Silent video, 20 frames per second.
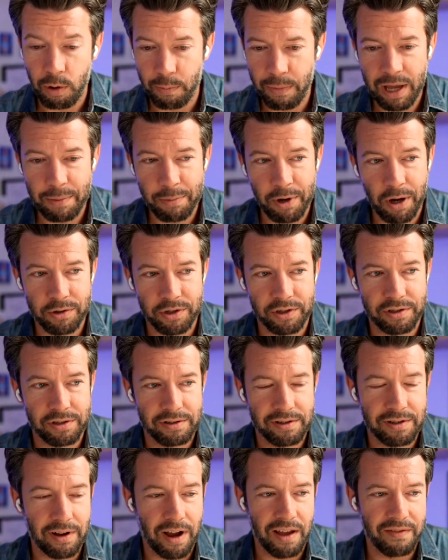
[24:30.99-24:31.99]
maybe I'll
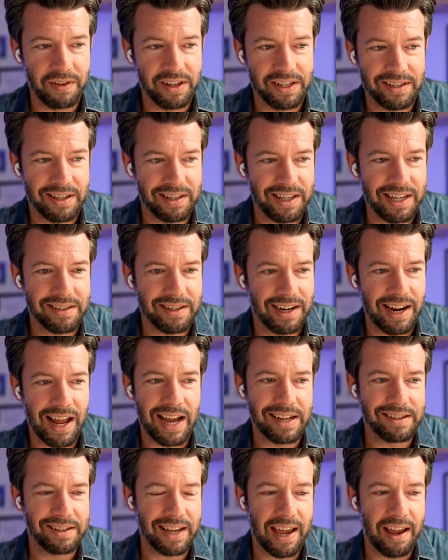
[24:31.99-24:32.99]
just dive into this and
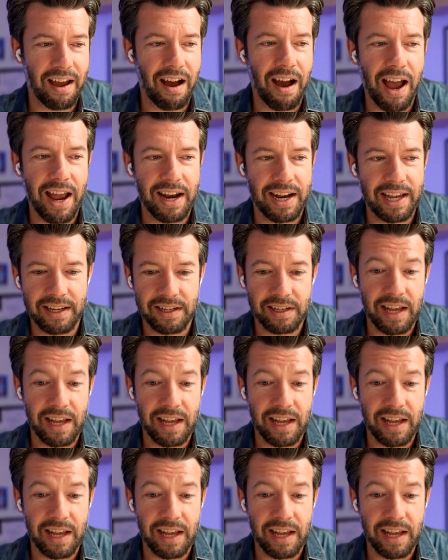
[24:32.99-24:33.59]
ask AI, and